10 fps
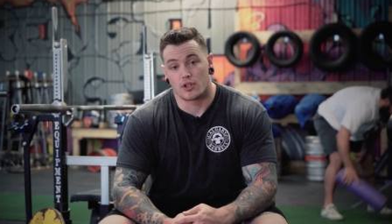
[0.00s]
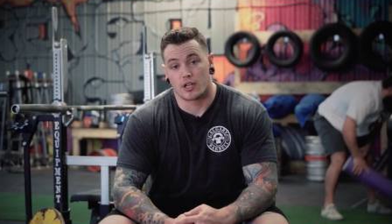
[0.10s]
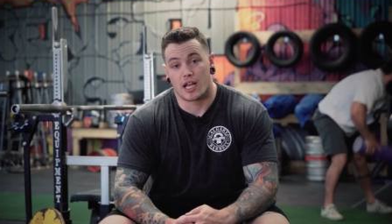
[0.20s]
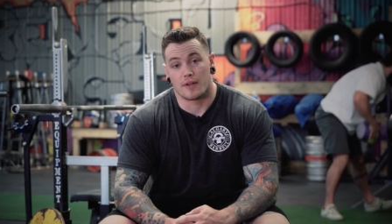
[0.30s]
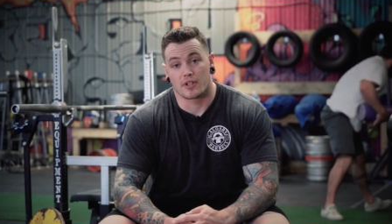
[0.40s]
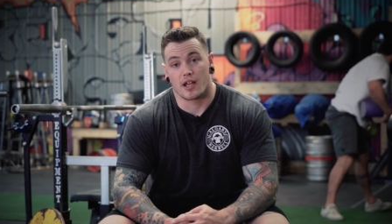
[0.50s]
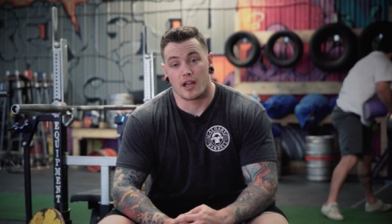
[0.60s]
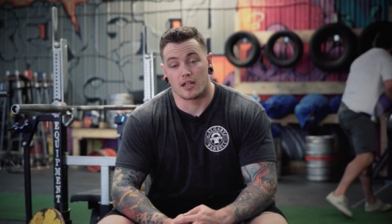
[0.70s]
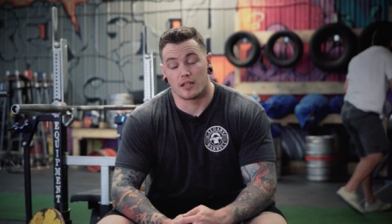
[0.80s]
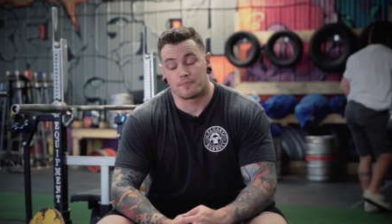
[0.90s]
You're going to have to
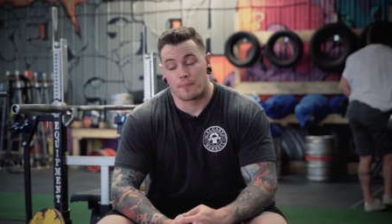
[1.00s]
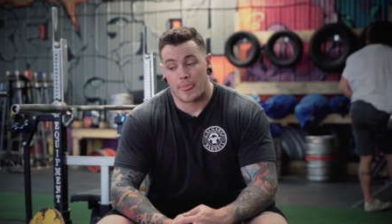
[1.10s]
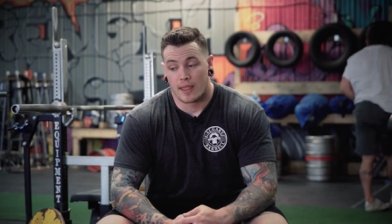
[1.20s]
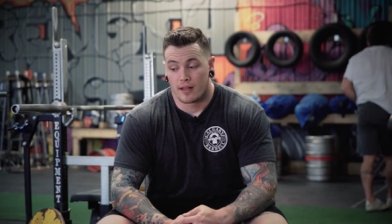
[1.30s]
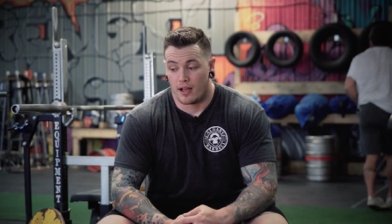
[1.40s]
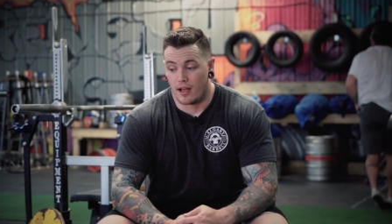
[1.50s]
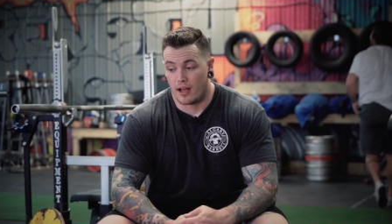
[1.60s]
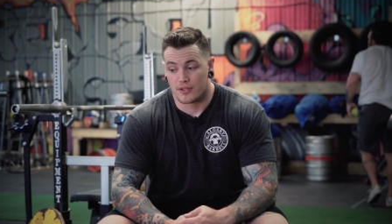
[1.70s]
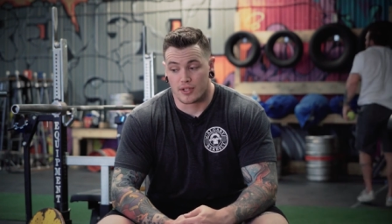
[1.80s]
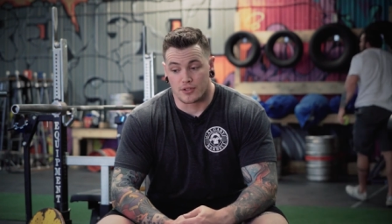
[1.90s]
kind of
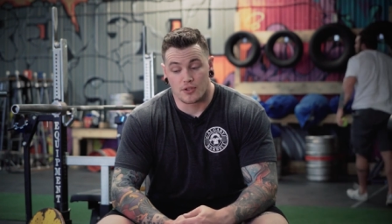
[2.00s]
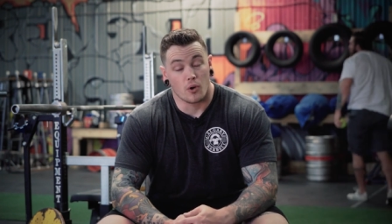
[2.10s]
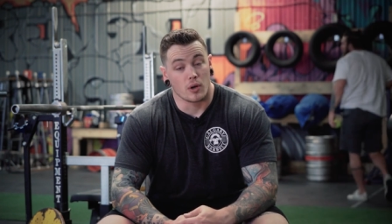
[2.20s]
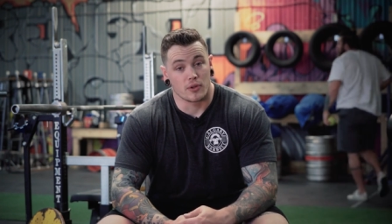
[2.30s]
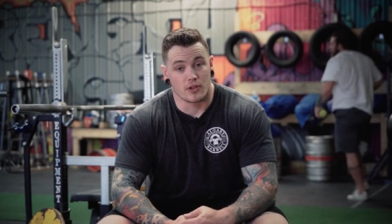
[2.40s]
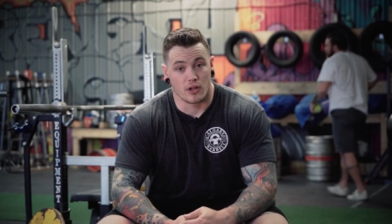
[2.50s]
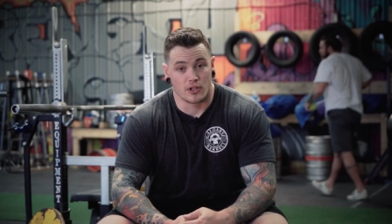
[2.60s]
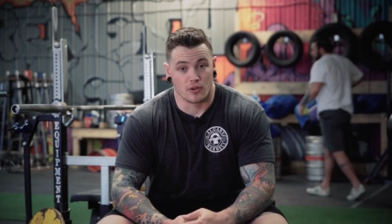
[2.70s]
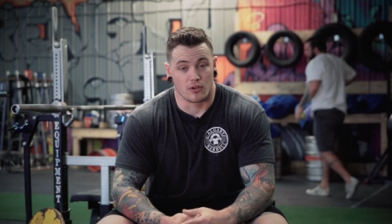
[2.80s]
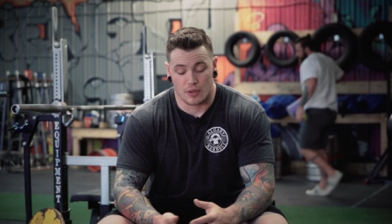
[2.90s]
uh, uh, toy with it
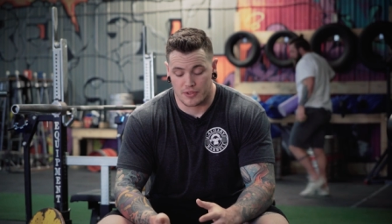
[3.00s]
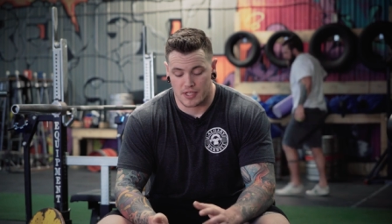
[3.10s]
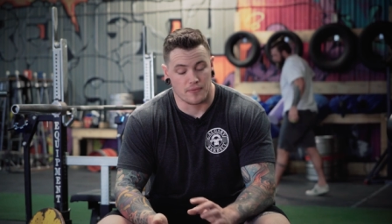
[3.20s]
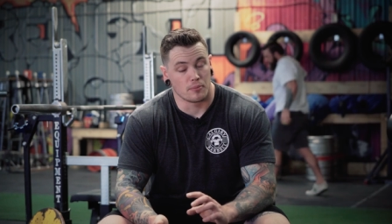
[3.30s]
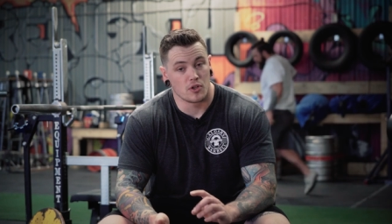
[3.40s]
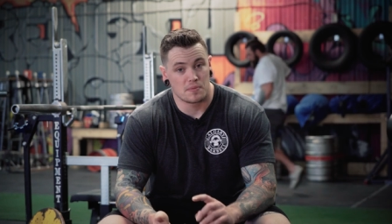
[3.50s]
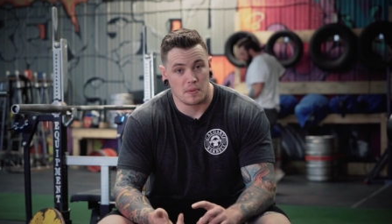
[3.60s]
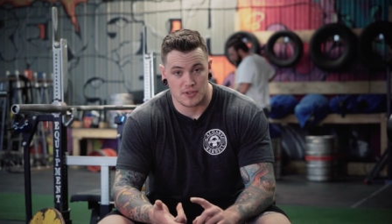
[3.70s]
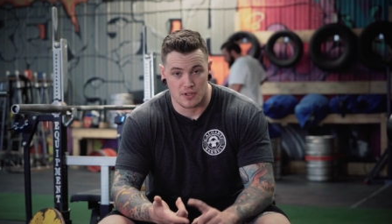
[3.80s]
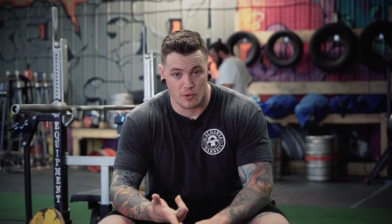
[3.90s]
on your own. I would say for most
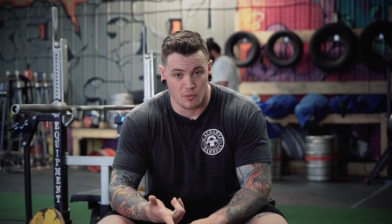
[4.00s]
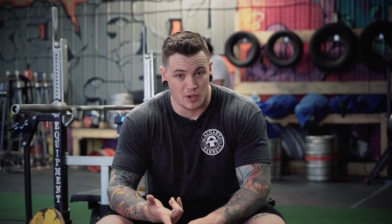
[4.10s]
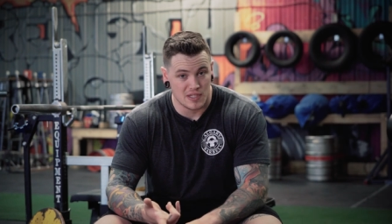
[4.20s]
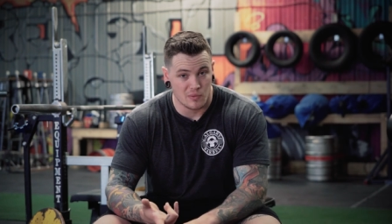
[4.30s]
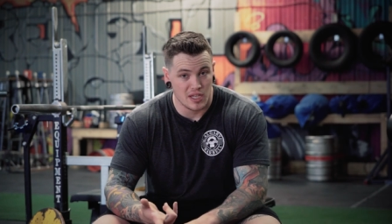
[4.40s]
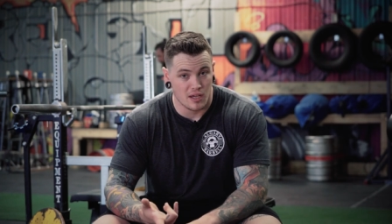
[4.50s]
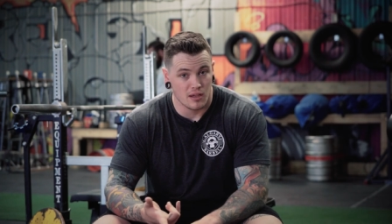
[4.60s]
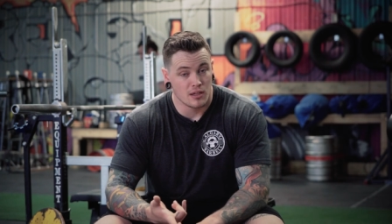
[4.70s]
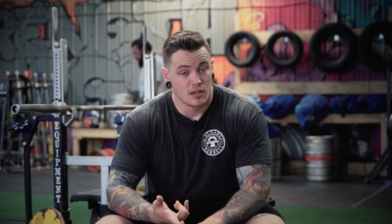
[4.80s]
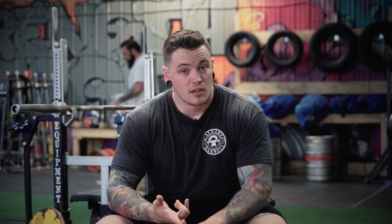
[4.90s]
people, start with once a week.